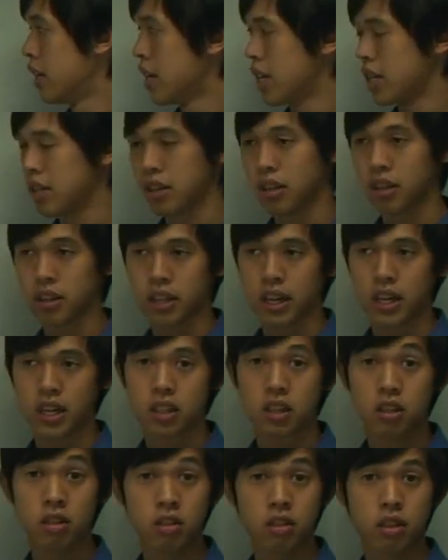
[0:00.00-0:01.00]
So they're
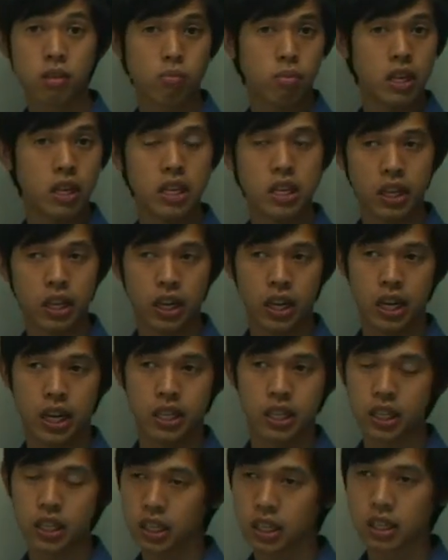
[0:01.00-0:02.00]
two competing
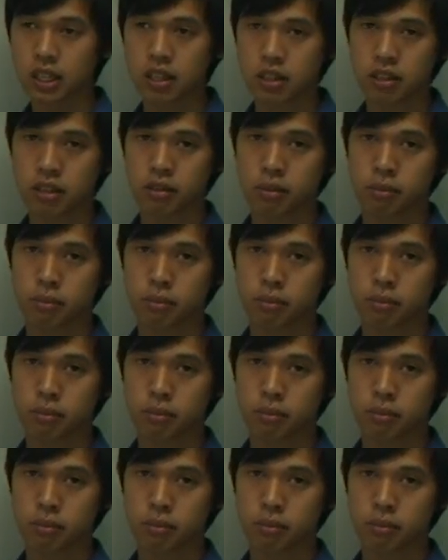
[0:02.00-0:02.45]
ideas,